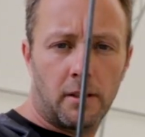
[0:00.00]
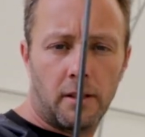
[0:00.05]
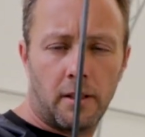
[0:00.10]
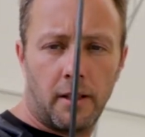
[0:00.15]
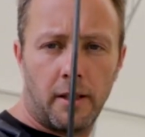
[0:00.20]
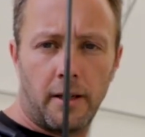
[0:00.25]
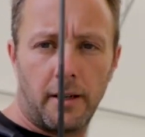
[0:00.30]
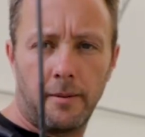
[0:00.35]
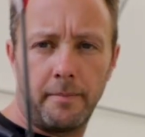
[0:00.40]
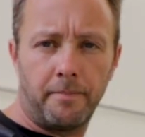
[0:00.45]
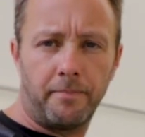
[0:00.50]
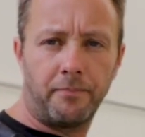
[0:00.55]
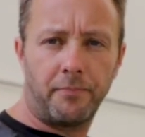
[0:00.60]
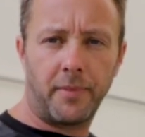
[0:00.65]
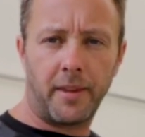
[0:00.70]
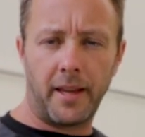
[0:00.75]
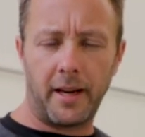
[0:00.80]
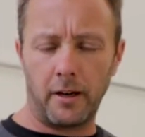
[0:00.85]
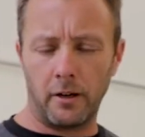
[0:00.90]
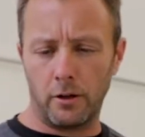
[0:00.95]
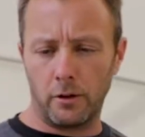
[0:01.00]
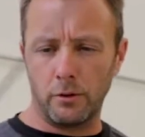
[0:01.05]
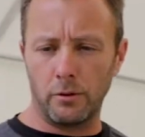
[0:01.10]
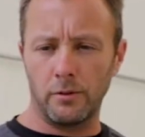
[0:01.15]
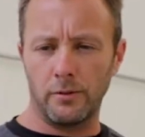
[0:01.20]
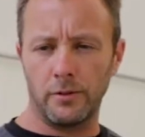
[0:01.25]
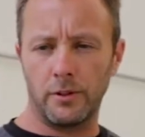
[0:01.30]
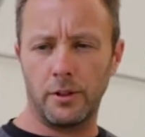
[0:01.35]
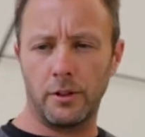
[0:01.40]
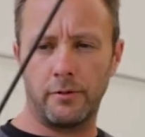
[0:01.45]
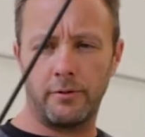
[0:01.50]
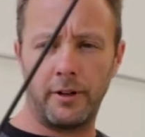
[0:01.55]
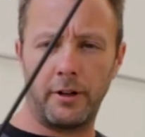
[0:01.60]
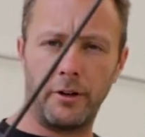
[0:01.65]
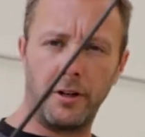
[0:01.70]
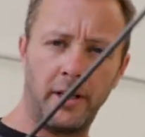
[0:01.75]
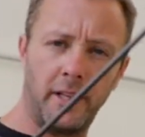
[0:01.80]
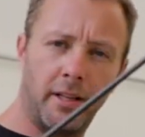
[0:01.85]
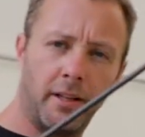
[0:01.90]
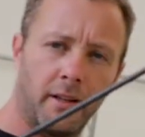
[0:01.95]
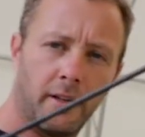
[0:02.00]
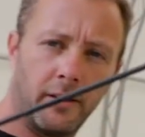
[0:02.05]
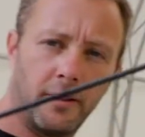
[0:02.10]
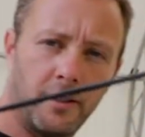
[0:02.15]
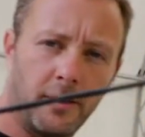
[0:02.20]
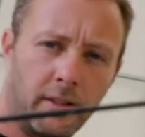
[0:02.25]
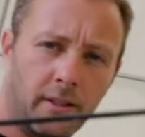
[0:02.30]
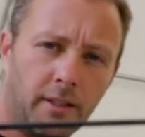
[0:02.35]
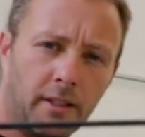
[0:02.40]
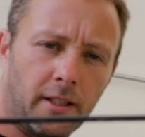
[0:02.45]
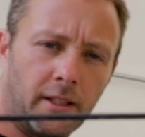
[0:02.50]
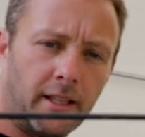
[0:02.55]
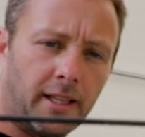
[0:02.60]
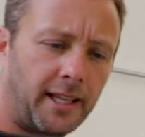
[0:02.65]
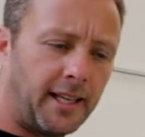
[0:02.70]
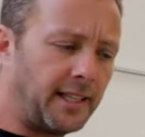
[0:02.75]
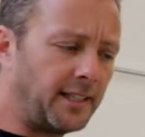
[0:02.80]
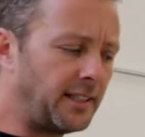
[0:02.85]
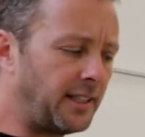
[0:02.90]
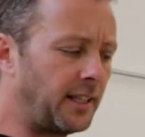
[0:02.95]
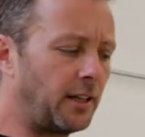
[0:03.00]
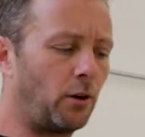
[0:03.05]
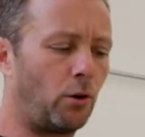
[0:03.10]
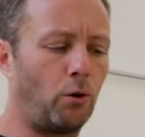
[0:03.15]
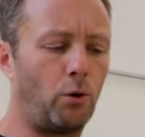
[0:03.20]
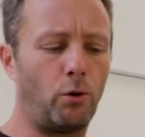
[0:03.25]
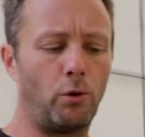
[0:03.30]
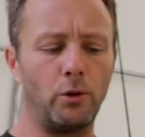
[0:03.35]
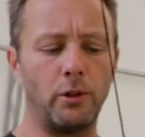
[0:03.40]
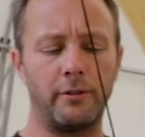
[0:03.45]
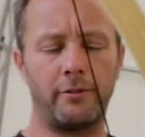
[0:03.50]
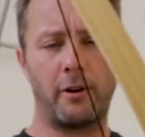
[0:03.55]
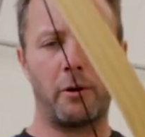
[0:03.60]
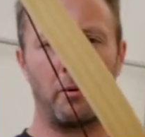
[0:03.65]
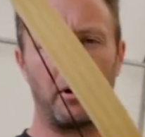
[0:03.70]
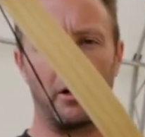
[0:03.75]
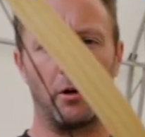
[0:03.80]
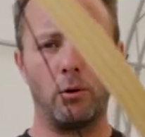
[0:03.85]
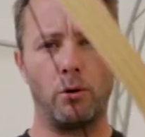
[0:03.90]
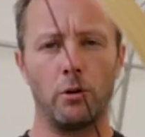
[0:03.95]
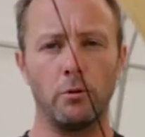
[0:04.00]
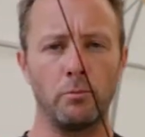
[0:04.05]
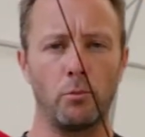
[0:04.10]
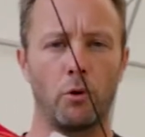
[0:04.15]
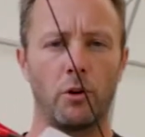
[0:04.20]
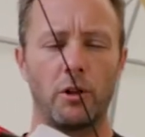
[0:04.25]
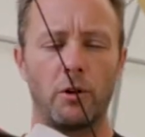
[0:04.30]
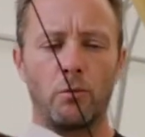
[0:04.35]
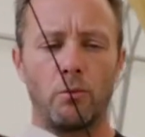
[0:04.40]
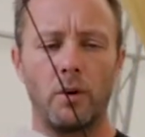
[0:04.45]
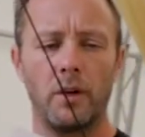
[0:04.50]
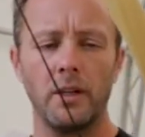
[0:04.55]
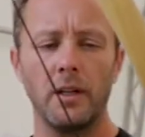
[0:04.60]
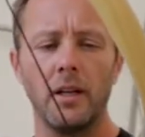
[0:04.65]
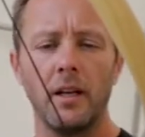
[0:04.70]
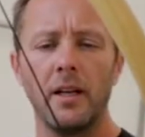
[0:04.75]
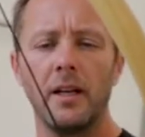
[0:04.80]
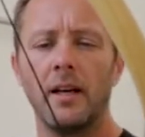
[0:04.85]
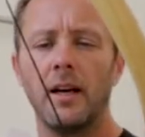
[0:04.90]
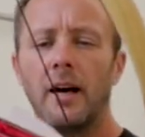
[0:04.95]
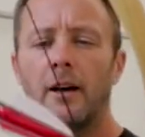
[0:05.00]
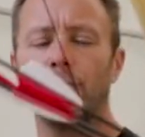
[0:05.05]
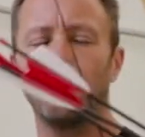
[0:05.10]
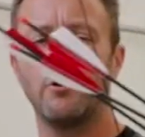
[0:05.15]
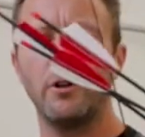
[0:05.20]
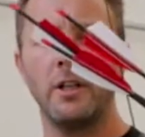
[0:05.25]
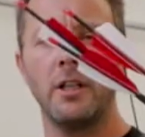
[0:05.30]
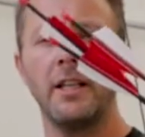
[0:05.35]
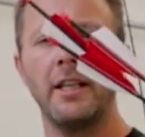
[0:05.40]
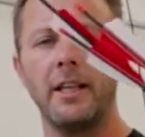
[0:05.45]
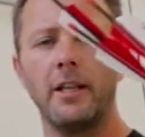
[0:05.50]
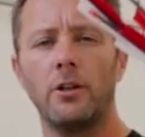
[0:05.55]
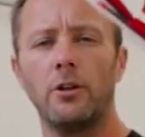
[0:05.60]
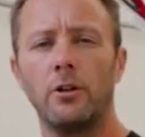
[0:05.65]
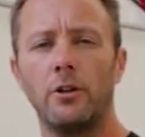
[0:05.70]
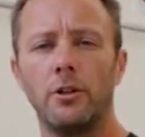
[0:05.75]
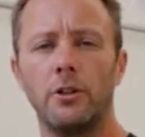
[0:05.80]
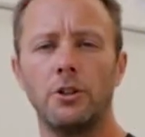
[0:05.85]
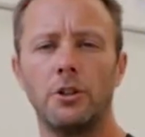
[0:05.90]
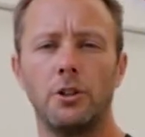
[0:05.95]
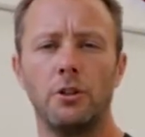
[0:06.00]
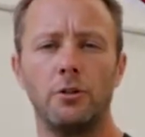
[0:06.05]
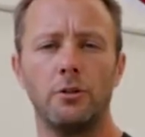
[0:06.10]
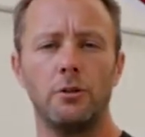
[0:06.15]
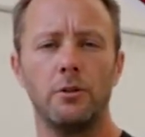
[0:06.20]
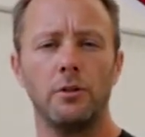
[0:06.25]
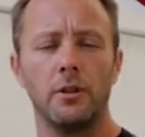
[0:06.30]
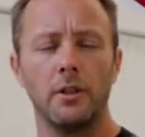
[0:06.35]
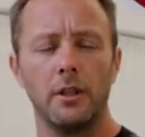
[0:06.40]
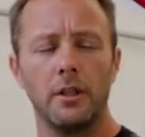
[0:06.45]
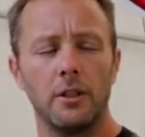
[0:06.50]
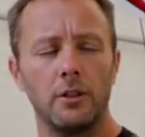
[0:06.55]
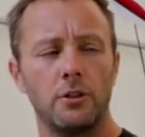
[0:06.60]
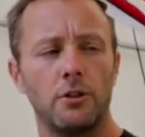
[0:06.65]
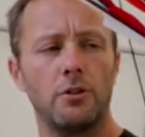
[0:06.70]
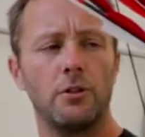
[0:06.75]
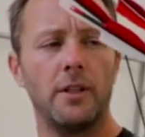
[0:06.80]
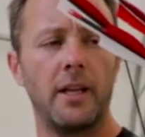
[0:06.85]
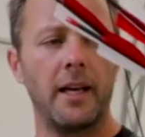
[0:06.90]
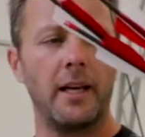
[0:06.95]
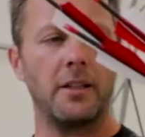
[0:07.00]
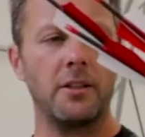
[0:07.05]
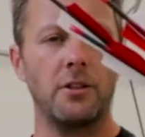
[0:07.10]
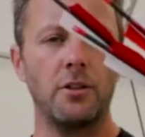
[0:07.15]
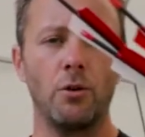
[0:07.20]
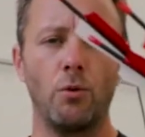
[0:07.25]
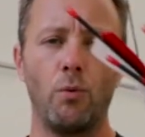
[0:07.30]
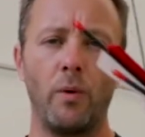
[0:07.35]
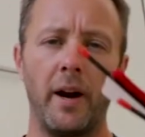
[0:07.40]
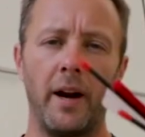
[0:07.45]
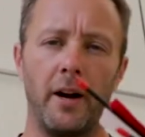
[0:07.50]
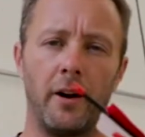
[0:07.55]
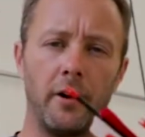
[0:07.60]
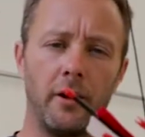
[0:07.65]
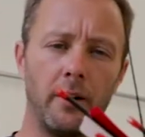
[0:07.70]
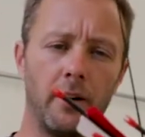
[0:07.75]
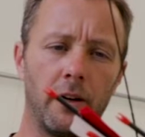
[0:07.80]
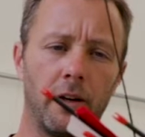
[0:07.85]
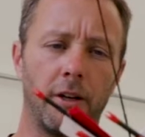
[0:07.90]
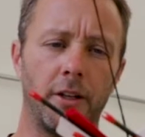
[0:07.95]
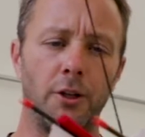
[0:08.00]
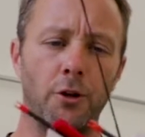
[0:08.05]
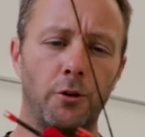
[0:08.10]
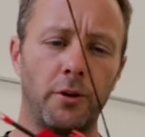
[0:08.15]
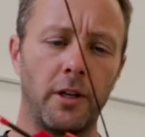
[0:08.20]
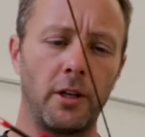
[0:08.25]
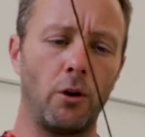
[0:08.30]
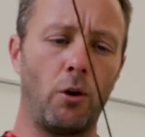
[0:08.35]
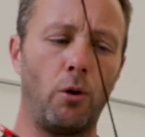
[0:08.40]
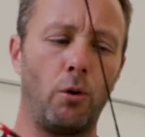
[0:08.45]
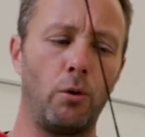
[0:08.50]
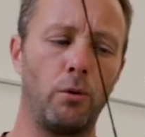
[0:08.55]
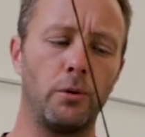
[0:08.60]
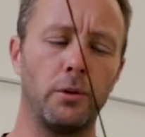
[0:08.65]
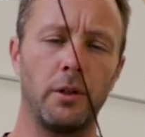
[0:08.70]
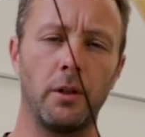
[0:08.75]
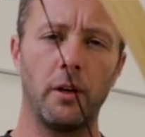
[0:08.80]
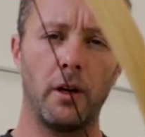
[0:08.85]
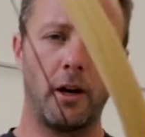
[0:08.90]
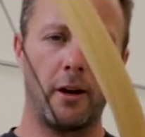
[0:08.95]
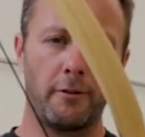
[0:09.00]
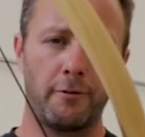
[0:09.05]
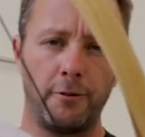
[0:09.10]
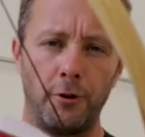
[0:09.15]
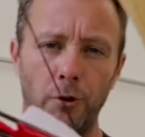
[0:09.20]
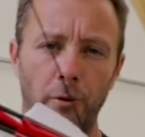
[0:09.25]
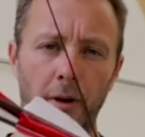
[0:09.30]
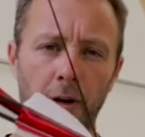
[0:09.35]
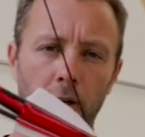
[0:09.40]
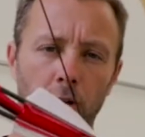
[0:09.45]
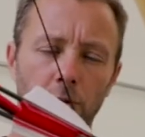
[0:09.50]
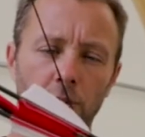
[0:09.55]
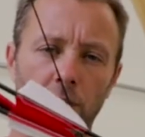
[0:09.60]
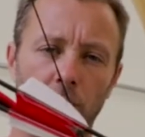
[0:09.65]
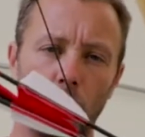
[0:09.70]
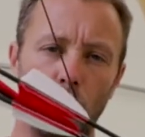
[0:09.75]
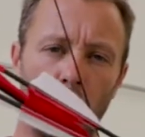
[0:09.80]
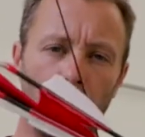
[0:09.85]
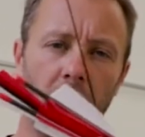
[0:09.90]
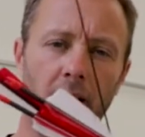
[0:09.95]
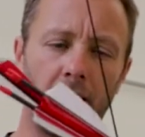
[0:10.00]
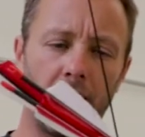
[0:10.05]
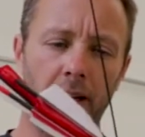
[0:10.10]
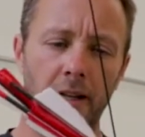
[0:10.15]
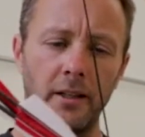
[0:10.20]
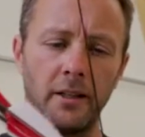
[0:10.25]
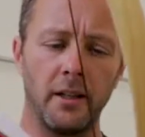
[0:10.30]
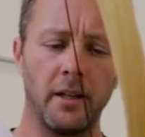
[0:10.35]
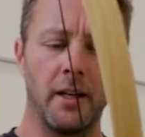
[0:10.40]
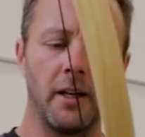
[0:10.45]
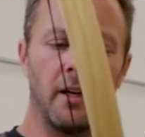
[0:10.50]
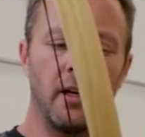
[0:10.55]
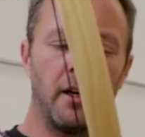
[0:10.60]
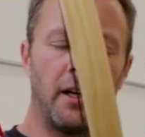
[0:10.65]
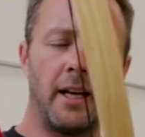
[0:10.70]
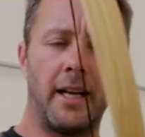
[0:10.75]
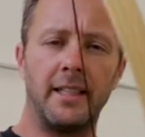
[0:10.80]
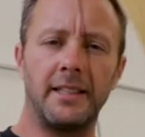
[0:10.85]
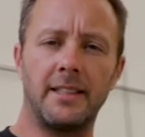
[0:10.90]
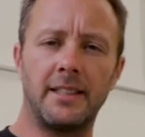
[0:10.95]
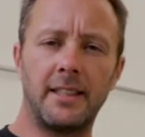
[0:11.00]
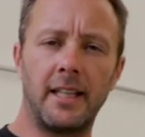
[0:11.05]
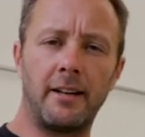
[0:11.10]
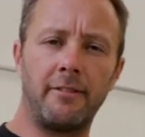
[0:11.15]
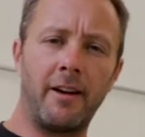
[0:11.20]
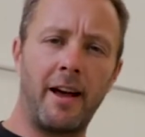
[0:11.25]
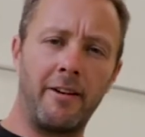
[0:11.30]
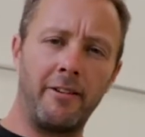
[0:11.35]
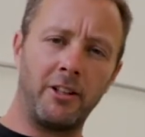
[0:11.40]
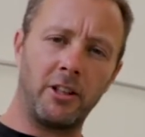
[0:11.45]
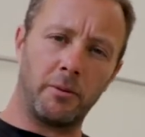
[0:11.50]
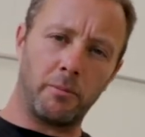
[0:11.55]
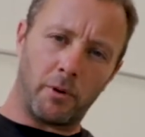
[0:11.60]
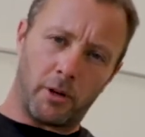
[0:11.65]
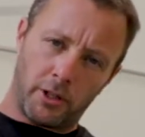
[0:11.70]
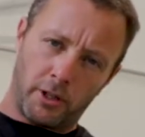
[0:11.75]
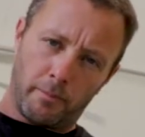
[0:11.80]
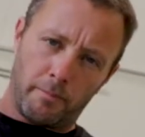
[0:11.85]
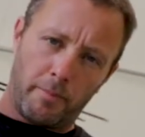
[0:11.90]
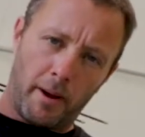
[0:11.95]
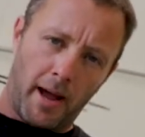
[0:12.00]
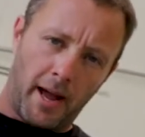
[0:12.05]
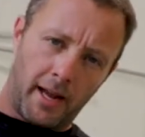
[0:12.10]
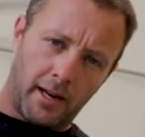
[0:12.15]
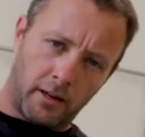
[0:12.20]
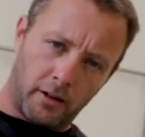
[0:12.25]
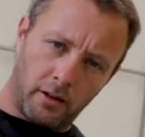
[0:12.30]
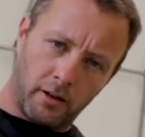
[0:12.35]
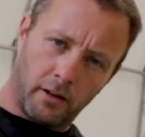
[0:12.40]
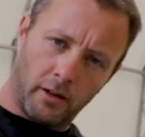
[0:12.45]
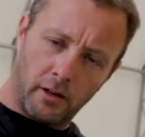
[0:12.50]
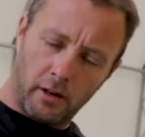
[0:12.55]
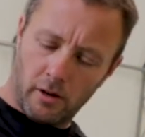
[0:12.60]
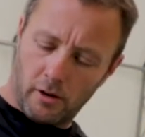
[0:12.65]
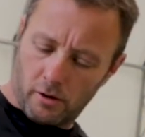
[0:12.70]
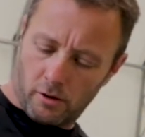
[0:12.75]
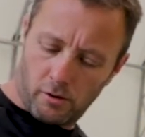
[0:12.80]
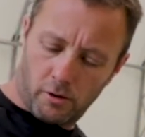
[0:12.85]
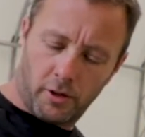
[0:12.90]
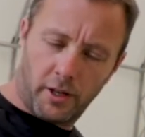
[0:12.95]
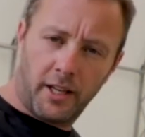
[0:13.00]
arrow. They're very easy to hold if I want to hold more than one. Really encourage you to get to where you can hold a few arrows in one hand instead of having them on your back or